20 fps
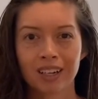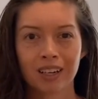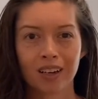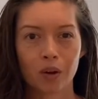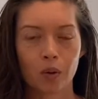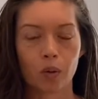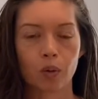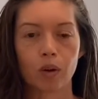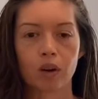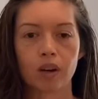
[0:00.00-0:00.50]

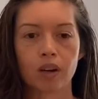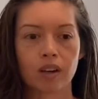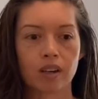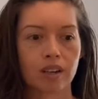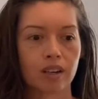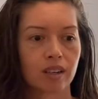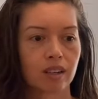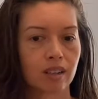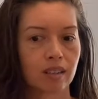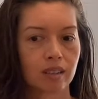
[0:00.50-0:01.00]
or
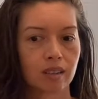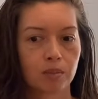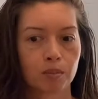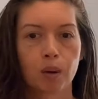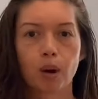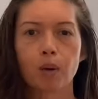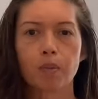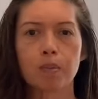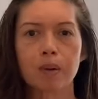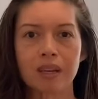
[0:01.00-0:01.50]

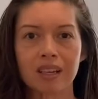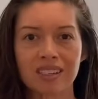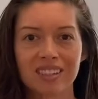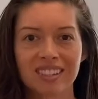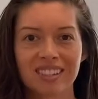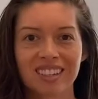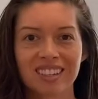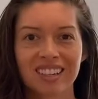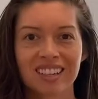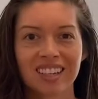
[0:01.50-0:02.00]

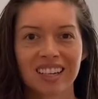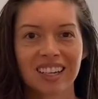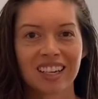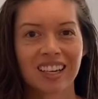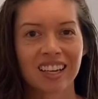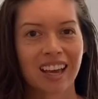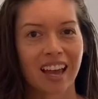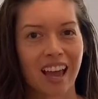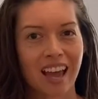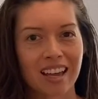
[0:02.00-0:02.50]
purpose.
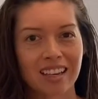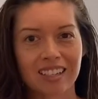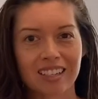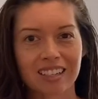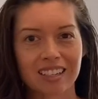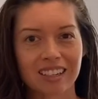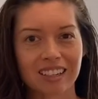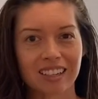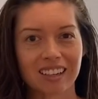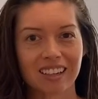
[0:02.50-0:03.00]
And
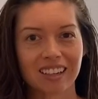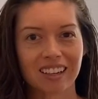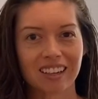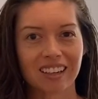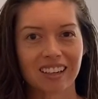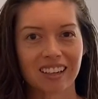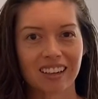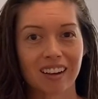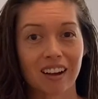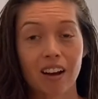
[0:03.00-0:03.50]

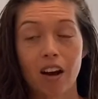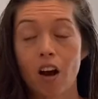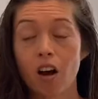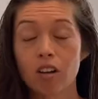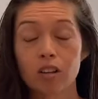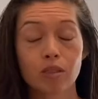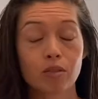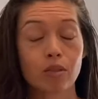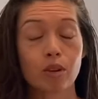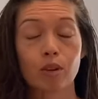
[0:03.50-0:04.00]

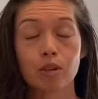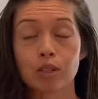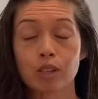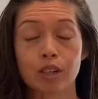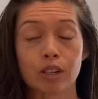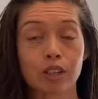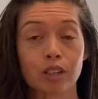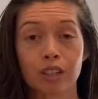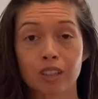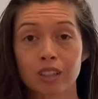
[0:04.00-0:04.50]
all of those
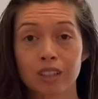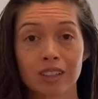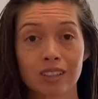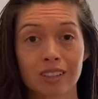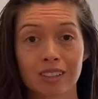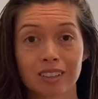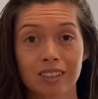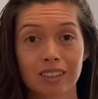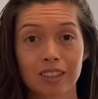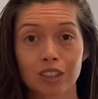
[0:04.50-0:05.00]
are
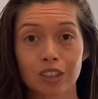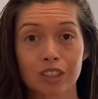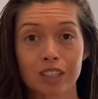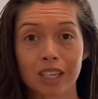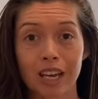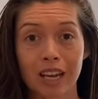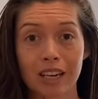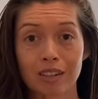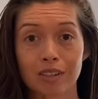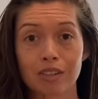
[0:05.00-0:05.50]
good
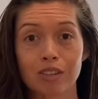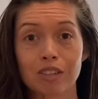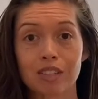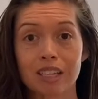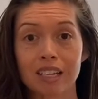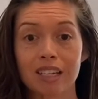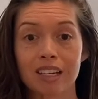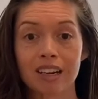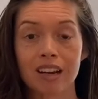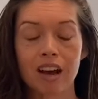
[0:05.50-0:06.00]
titles.
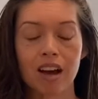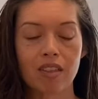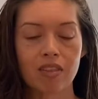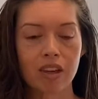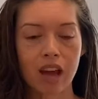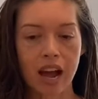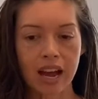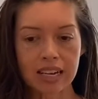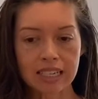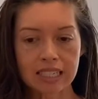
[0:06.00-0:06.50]
And the
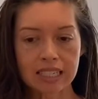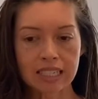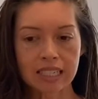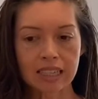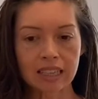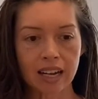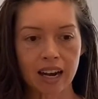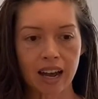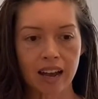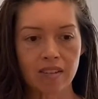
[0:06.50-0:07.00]
idea
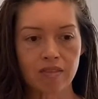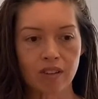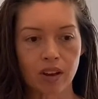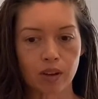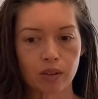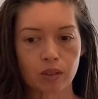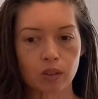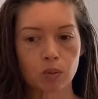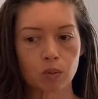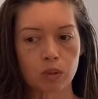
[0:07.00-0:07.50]
that I
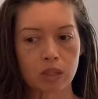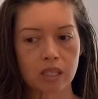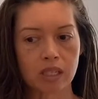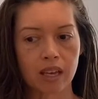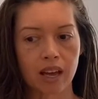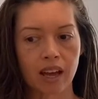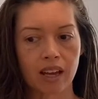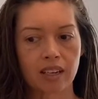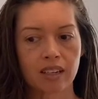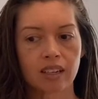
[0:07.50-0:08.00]
felt was
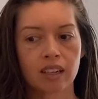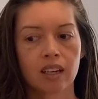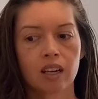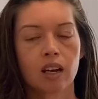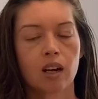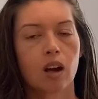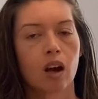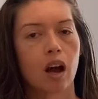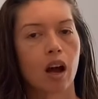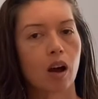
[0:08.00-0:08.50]
that
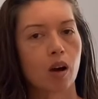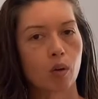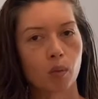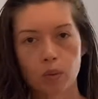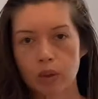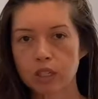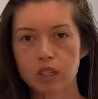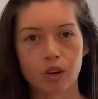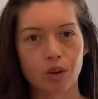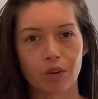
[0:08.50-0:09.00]
we
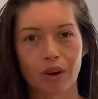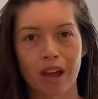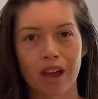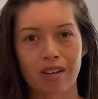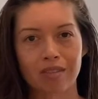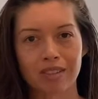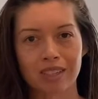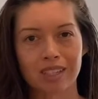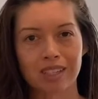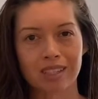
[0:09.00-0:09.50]
don't have
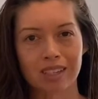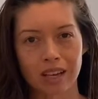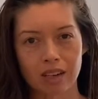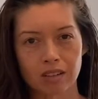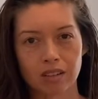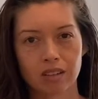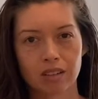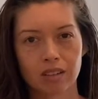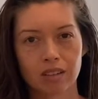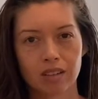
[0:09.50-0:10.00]
to
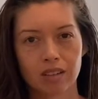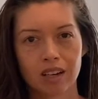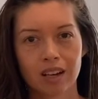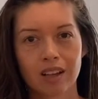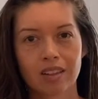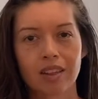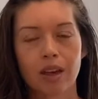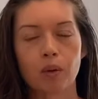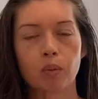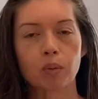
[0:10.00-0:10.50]
settle,
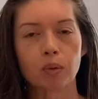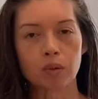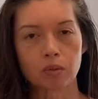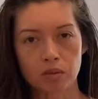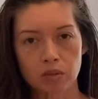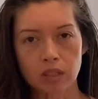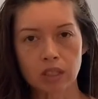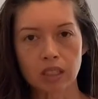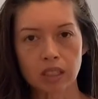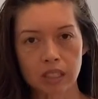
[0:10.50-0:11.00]
that we
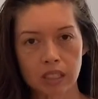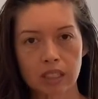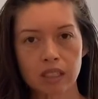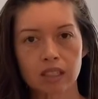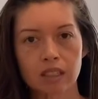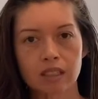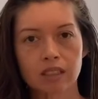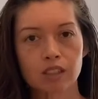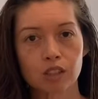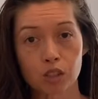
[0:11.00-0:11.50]
really
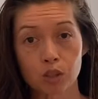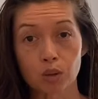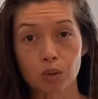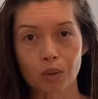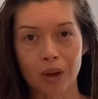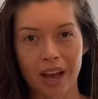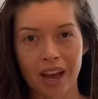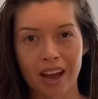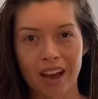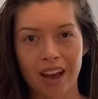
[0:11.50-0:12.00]
do
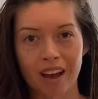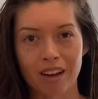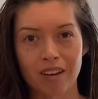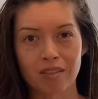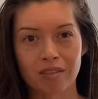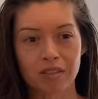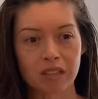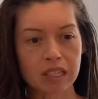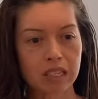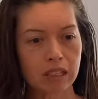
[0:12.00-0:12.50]
have,
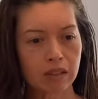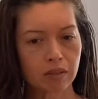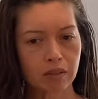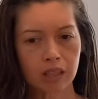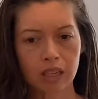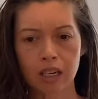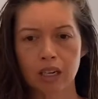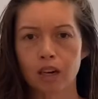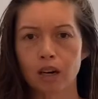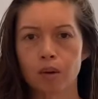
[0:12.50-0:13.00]
even
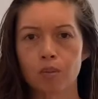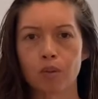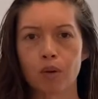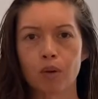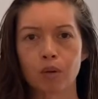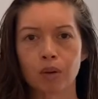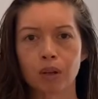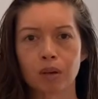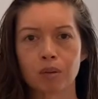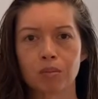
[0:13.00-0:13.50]
in our
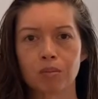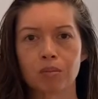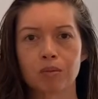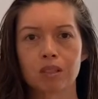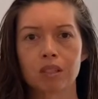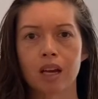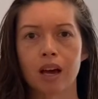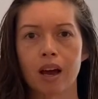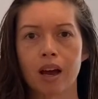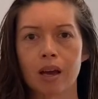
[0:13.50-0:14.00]
broken
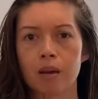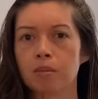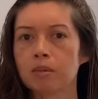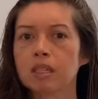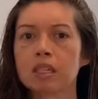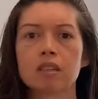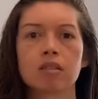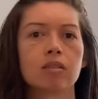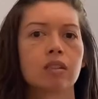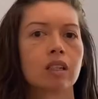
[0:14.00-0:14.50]
times,
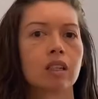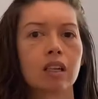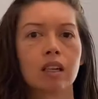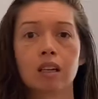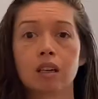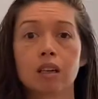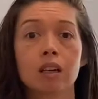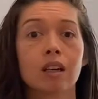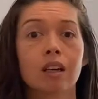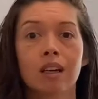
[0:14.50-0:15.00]
even
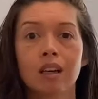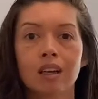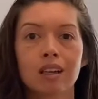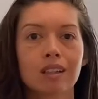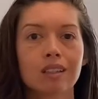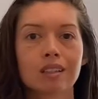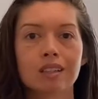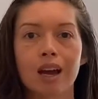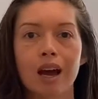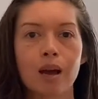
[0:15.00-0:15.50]
in
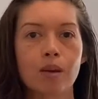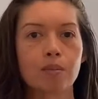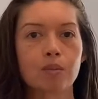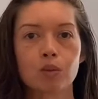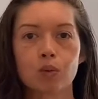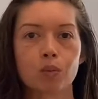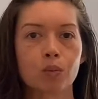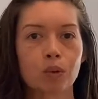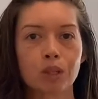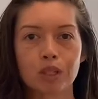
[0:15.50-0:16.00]
times
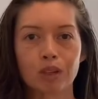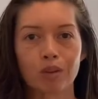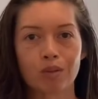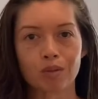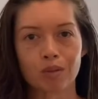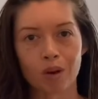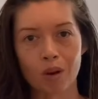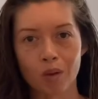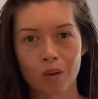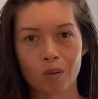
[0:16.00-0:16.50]
when we don't
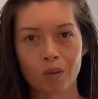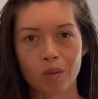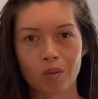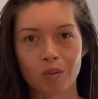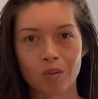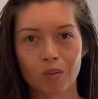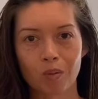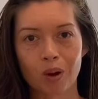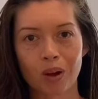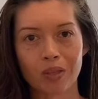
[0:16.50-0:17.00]
know
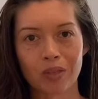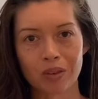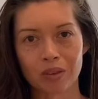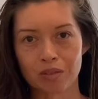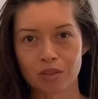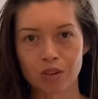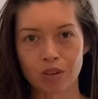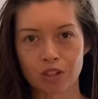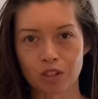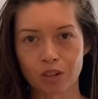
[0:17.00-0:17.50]
what the
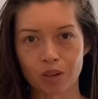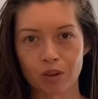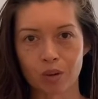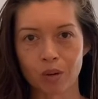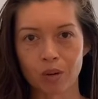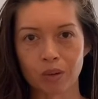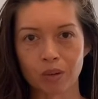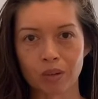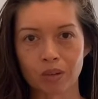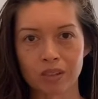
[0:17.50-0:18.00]
future
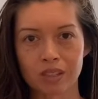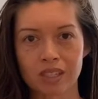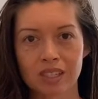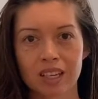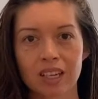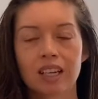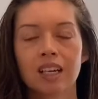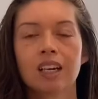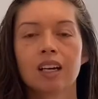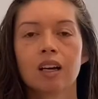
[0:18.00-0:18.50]
holds,
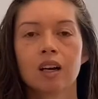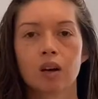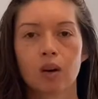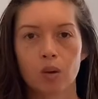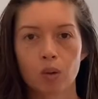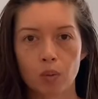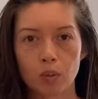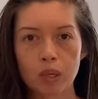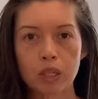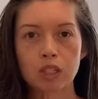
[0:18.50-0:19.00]

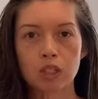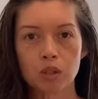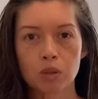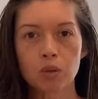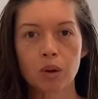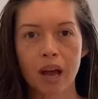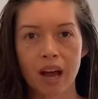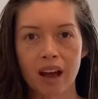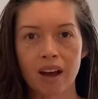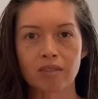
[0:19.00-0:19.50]
we do
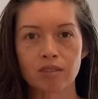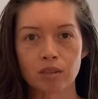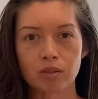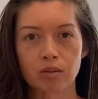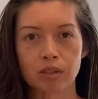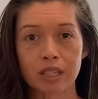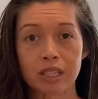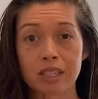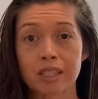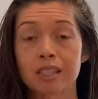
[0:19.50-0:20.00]
have a
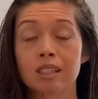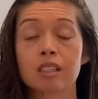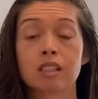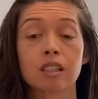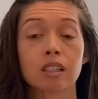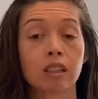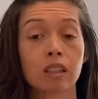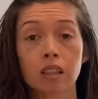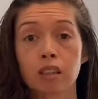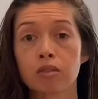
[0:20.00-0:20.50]
reason to
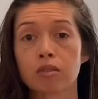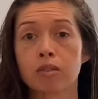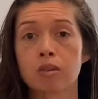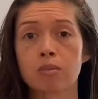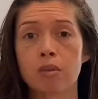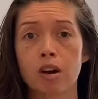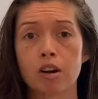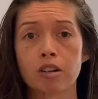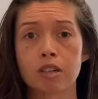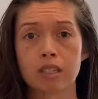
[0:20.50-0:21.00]
live from
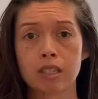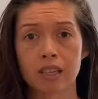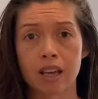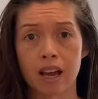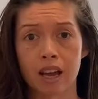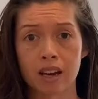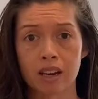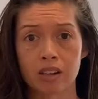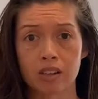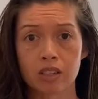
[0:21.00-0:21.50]
our
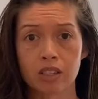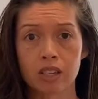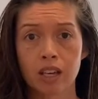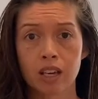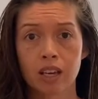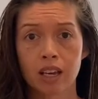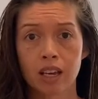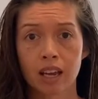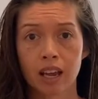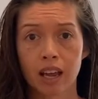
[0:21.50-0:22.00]
desires
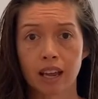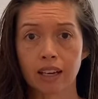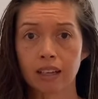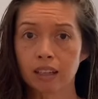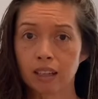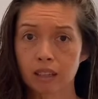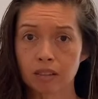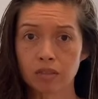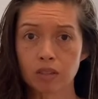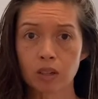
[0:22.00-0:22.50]
and
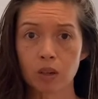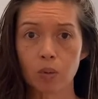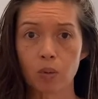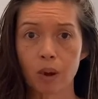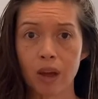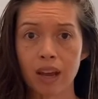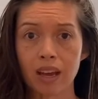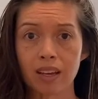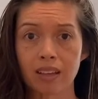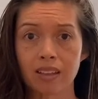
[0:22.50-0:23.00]
live in a
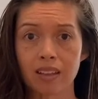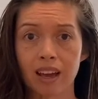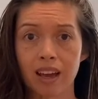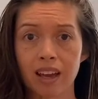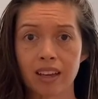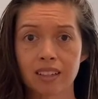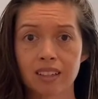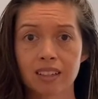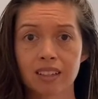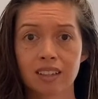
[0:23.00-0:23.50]
way that